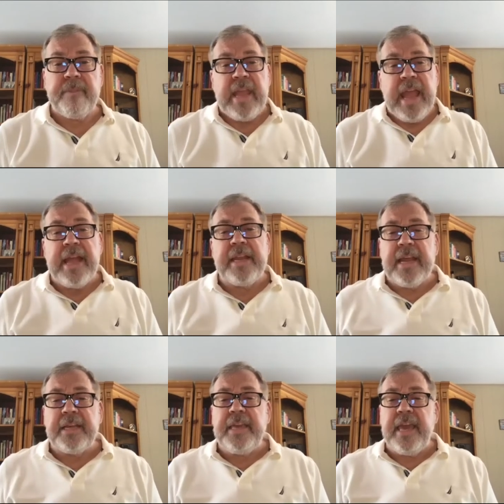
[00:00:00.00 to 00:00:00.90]
And
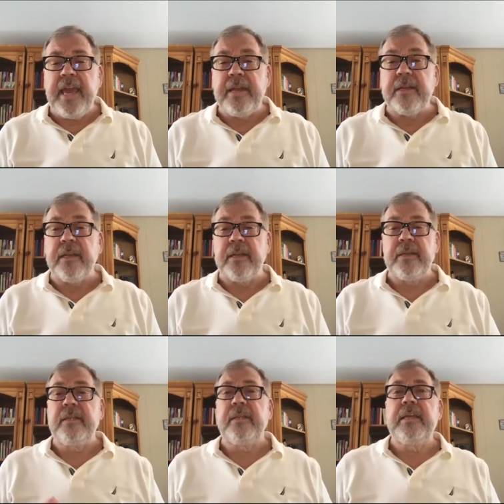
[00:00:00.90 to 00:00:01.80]
again,
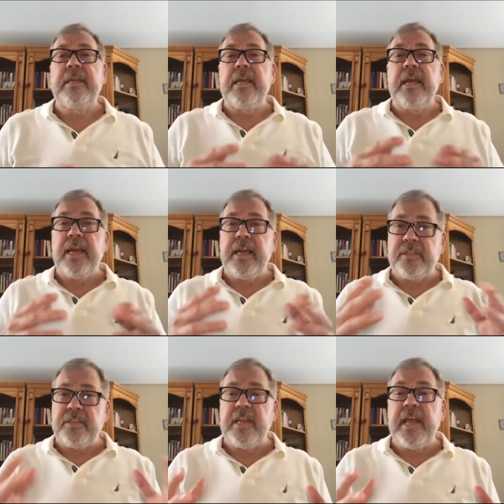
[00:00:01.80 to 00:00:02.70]

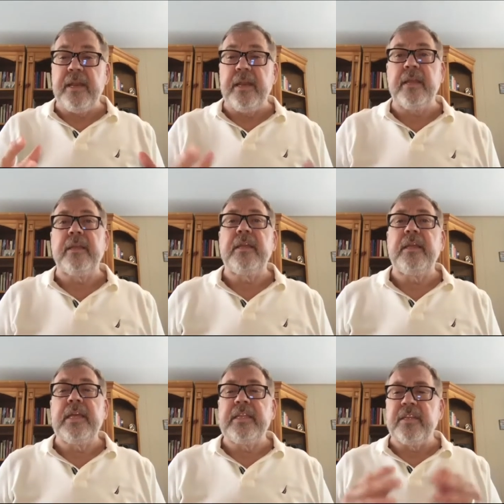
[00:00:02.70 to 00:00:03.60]
chesed,
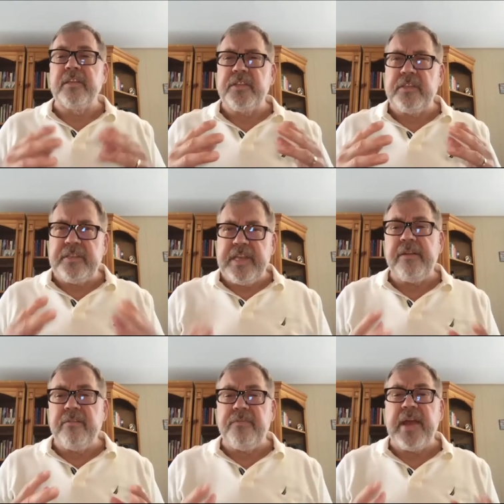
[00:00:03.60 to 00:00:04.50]
the
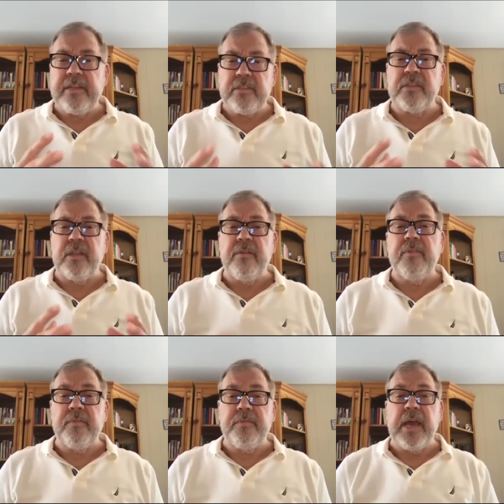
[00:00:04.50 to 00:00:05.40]
steadfast love
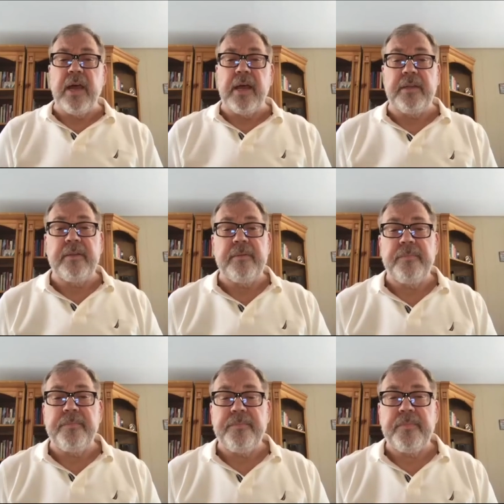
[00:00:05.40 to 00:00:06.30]
of God.
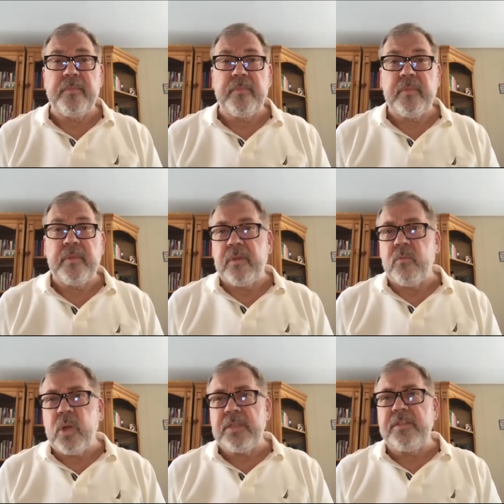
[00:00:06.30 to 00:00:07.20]

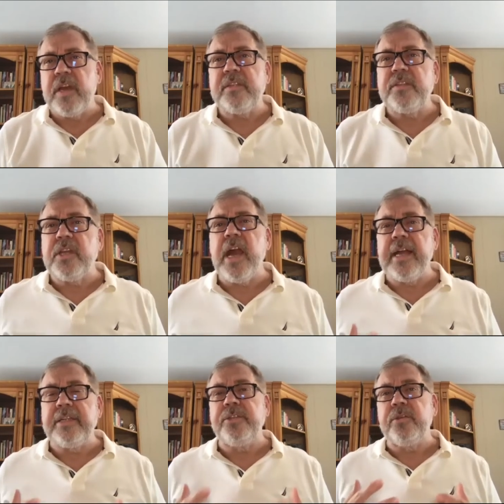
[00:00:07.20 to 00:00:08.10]
What does
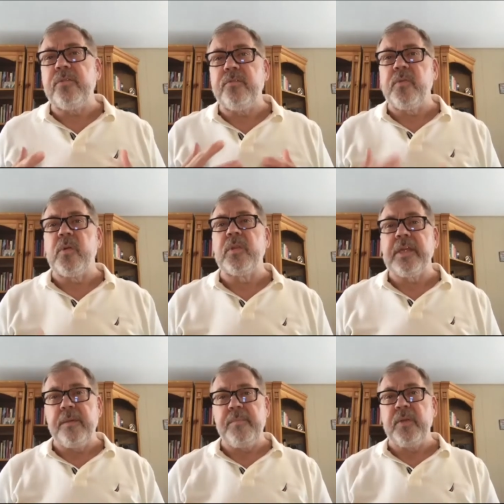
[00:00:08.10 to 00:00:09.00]
God do for the
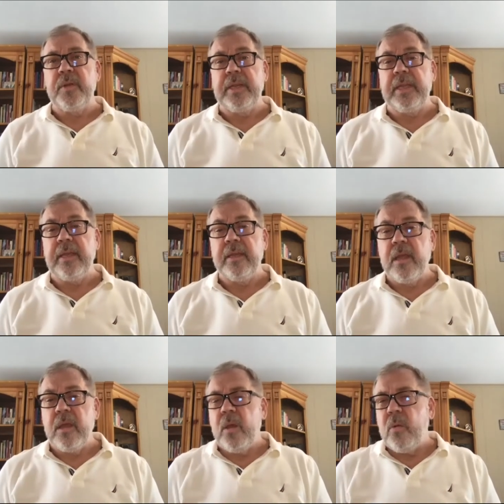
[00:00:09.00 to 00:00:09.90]
community?
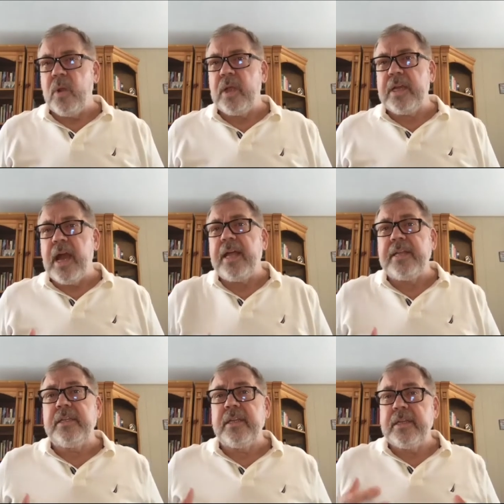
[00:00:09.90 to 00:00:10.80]
What God,
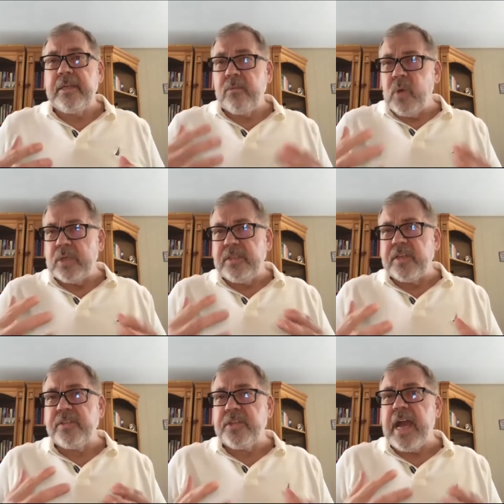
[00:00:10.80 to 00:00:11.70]
what
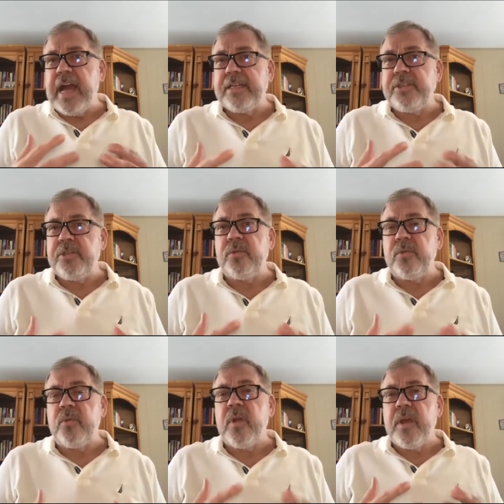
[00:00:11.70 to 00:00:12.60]
does God do
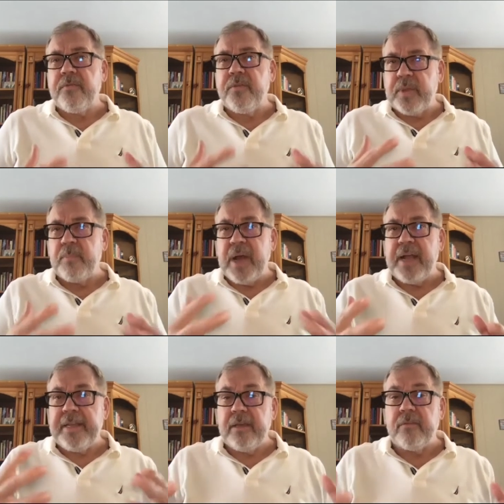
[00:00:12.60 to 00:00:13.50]
for the
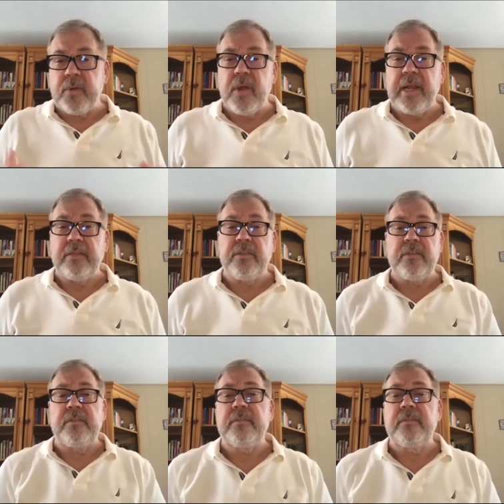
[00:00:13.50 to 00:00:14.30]
body of Christ?